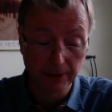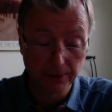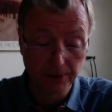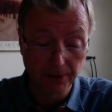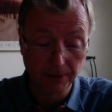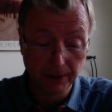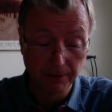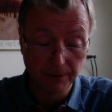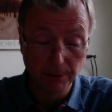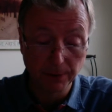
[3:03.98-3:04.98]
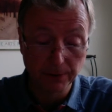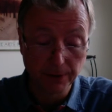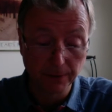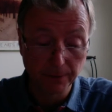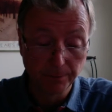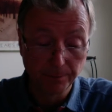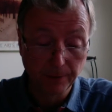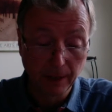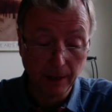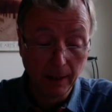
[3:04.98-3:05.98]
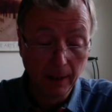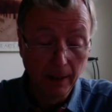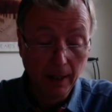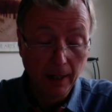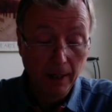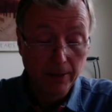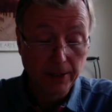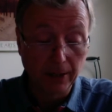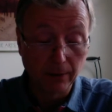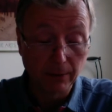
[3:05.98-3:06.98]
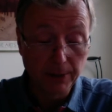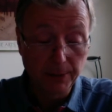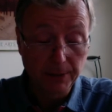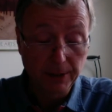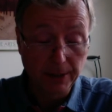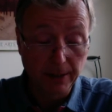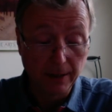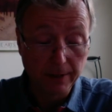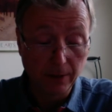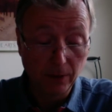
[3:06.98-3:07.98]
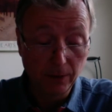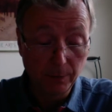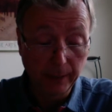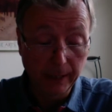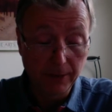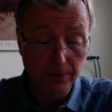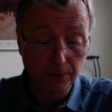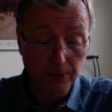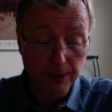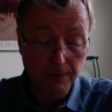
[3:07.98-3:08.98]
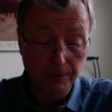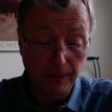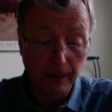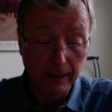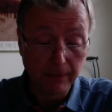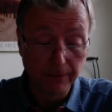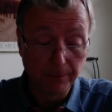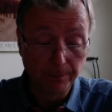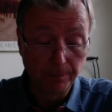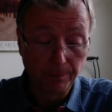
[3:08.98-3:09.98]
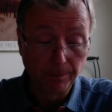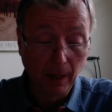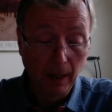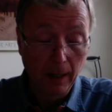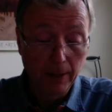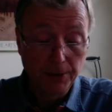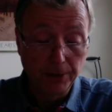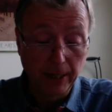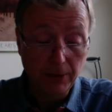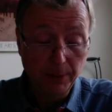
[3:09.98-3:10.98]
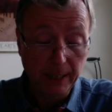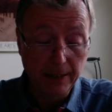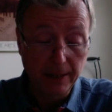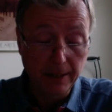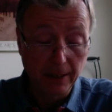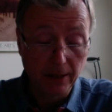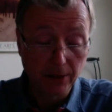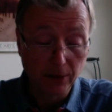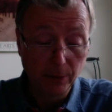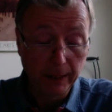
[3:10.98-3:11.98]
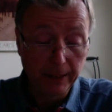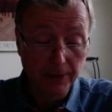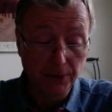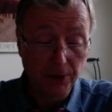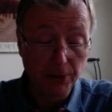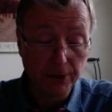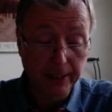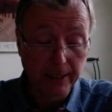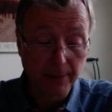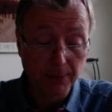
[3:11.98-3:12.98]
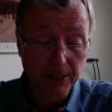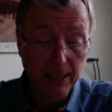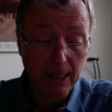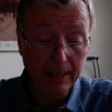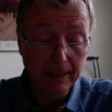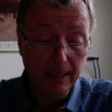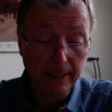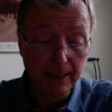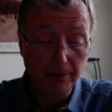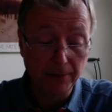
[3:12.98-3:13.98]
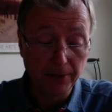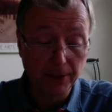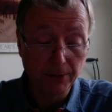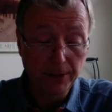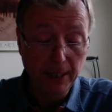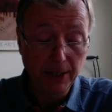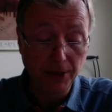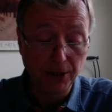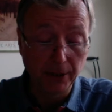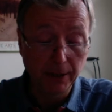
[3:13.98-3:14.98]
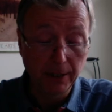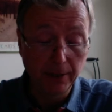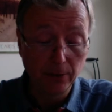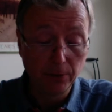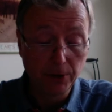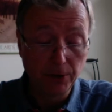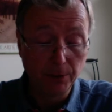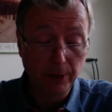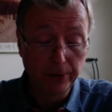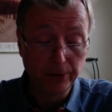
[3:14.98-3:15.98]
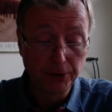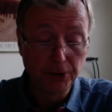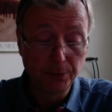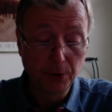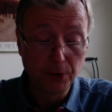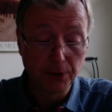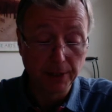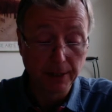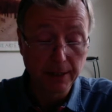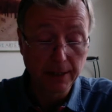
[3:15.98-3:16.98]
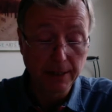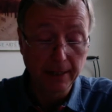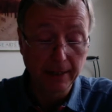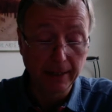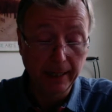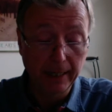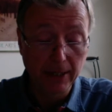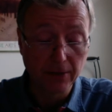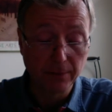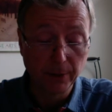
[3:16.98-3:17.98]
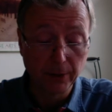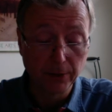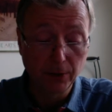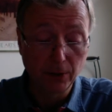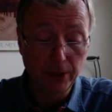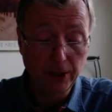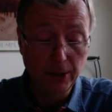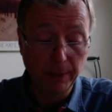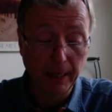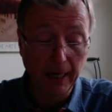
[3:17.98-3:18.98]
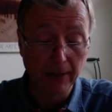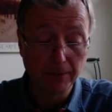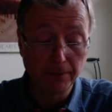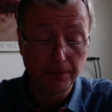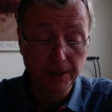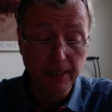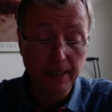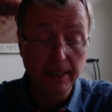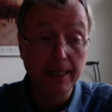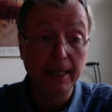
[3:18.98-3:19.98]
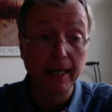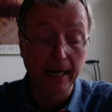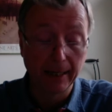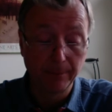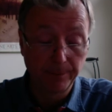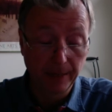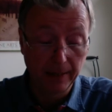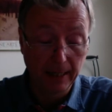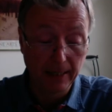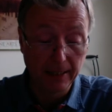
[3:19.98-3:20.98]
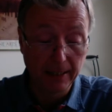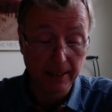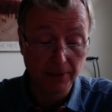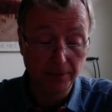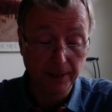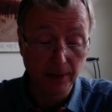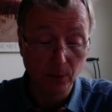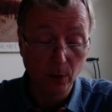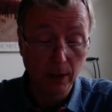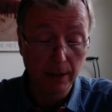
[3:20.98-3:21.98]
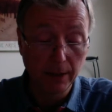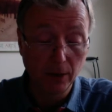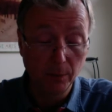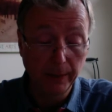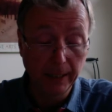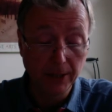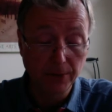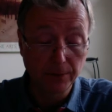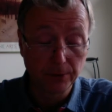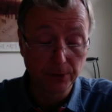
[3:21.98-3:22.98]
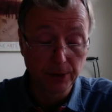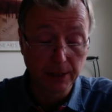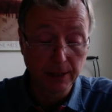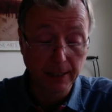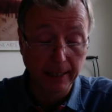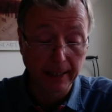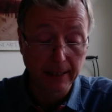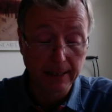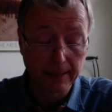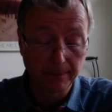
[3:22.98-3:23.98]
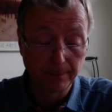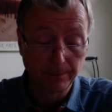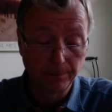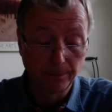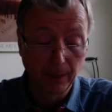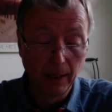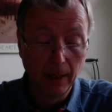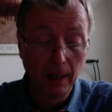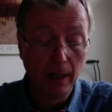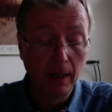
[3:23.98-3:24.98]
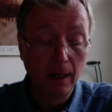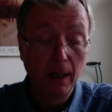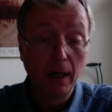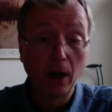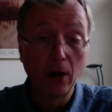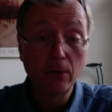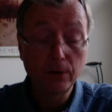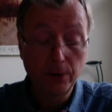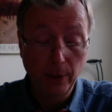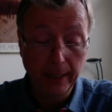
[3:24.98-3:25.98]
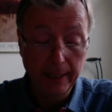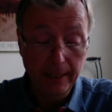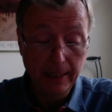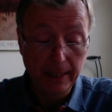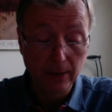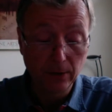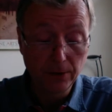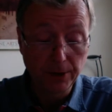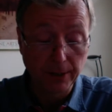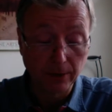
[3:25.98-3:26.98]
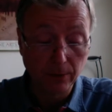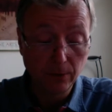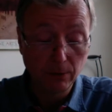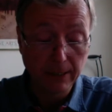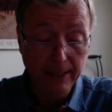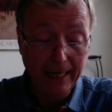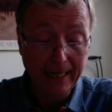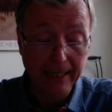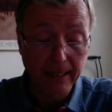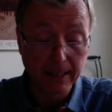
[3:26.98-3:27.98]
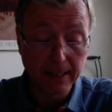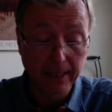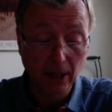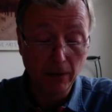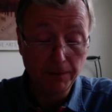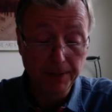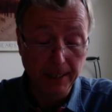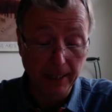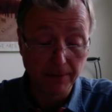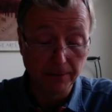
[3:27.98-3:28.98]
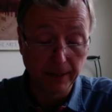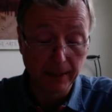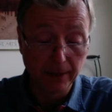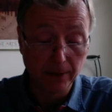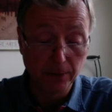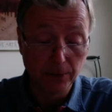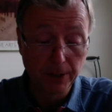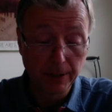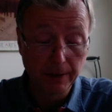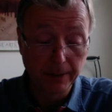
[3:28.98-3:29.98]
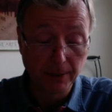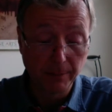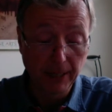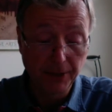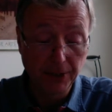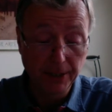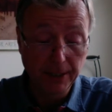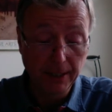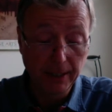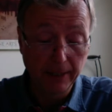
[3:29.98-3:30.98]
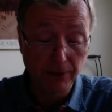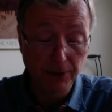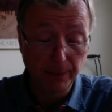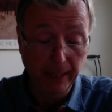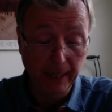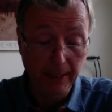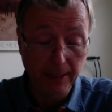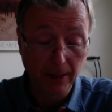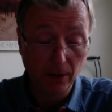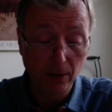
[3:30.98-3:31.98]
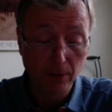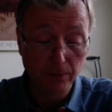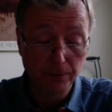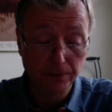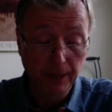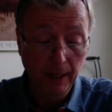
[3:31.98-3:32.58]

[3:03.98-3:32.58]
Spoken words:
on the screen if you want to. So let's start on page 45. Strauss begins this article by introducing some slightly different notation in order to model smoothness in the case of both crisp and fuzzy TN, and that's in his figure 1 on page 46. Along the way, he also retains the offset values that are measured in respect of